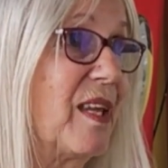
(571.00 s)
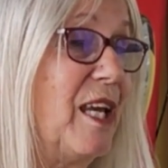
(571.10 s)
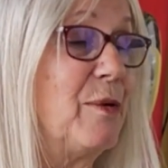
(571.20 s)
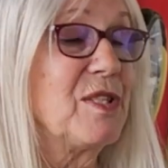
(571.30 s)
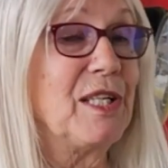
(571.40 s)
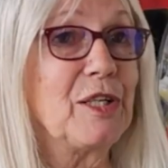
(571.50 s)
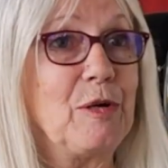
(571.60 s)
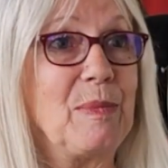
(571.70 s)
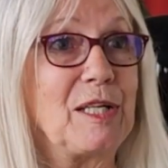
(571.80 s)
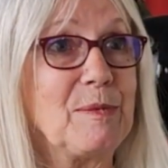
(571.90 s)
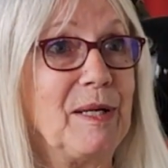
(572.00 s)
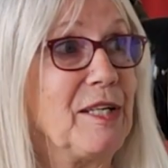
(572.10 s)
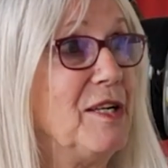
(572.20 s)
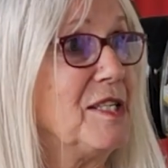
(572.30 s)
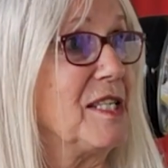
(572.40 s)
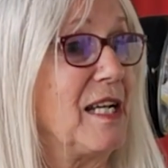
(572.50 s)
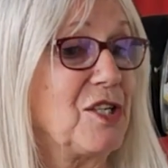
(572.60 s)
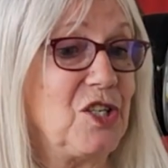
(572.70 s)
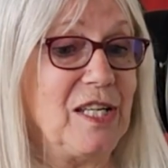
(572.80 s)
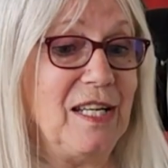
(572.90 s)
It was like going back to my nursing,
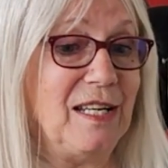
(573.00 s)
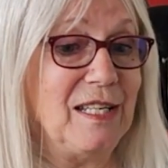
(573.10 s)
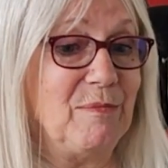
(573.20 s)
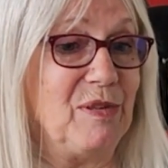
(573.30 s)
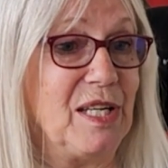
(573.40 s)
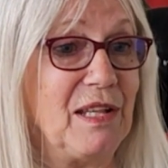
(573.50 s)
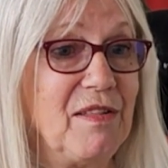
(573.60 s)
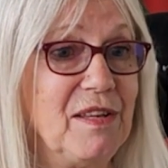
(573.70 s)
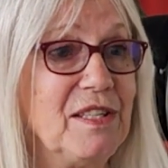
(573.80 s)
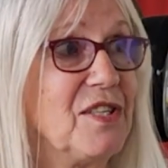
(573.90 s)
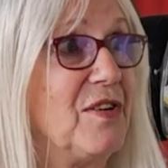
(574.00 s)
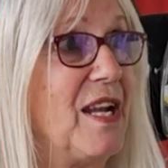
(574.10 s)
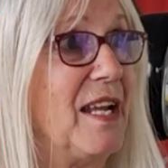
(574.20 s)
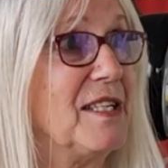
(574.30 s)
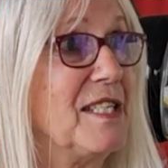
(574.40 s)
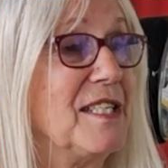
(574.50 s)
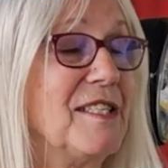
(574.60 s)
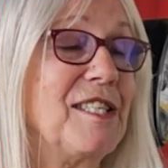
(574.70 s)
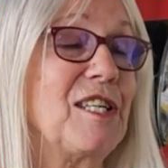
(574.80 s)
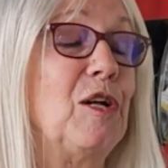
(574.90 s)
actually, and being in theatre and handing
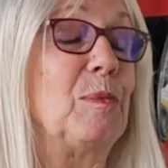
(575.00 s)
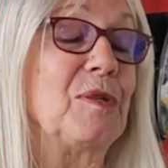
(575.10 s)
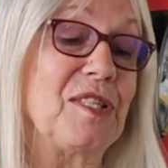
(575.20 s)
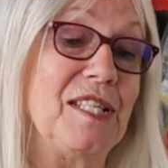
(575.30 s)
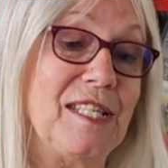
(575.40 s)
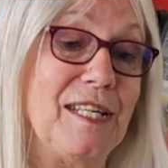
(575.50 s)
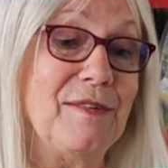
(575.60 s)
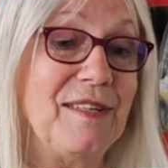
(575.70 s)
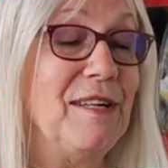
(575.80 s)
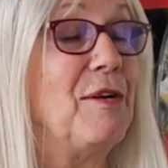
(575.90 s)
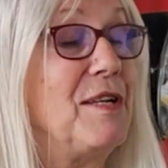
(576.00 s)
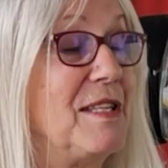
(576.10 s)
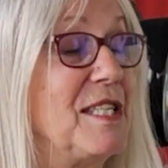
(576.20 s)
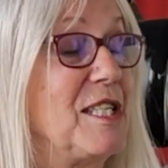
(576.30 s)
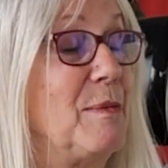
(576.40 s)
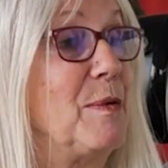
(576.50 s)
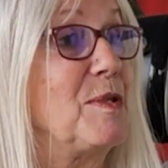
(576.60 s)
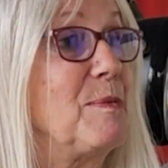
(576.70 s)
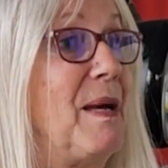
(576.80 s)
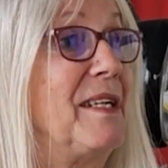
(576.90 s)
scalpels instead of, this time it
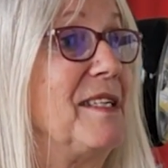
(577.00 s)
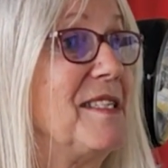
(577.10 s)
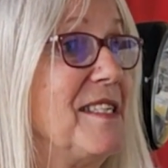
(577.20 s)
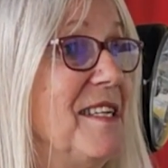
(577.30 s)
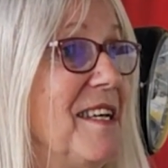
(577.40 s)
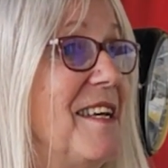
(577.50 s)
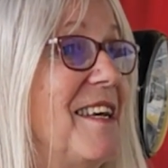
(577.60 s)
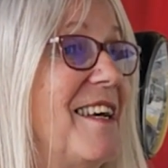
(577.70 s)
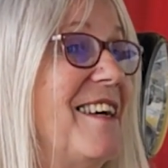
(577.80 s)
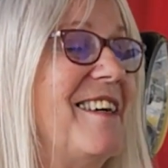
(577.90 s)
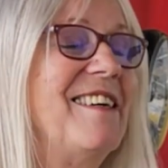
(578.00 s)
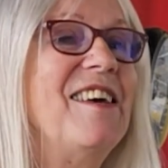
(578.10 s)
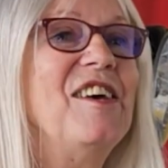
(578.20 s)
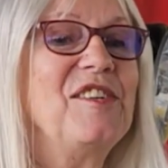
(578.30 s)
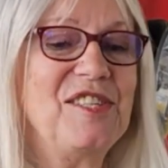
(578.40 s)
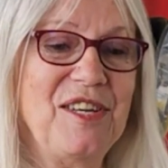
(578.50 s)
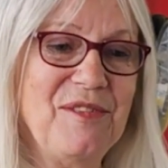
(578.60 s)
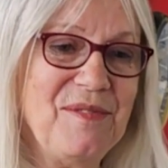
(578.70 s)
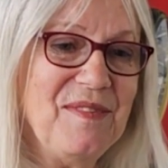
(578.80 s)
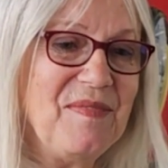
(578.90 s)
was spanners. That's
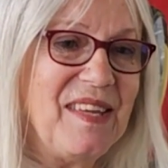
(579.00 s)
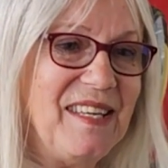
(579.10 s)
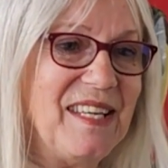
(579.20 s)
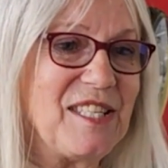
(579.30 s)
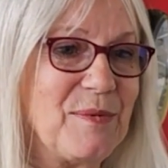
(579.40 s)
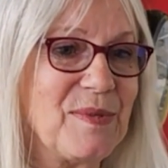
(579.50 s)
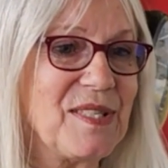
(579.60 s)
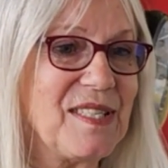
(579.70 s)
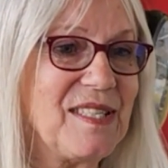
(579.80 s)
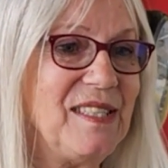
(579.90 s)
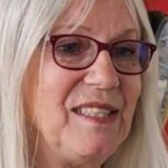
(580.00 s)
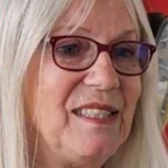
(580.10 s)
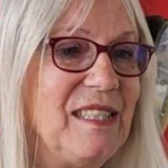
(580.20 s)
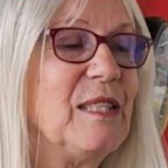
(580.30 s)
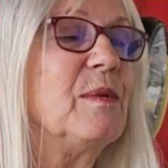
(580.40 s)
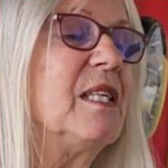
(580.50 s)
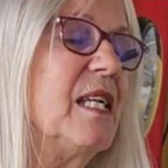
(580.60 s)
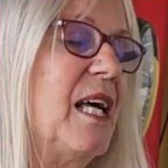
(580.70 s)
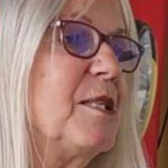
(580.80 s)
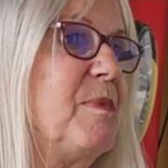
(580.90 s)
yes, it was. It
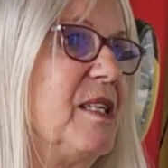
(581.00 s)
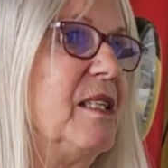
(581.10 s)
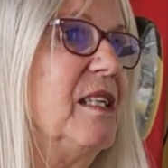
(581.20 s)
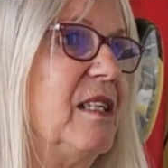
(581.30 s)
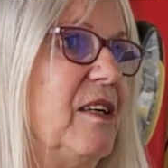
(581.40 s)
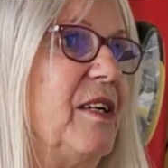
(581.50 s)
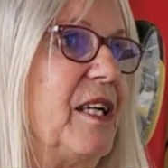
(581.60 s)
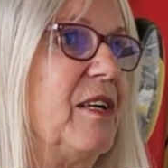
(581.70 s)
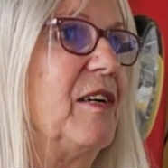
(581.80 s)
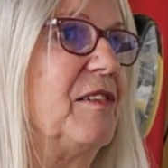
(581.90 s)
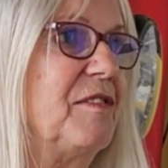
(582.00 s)
has been a learning curve.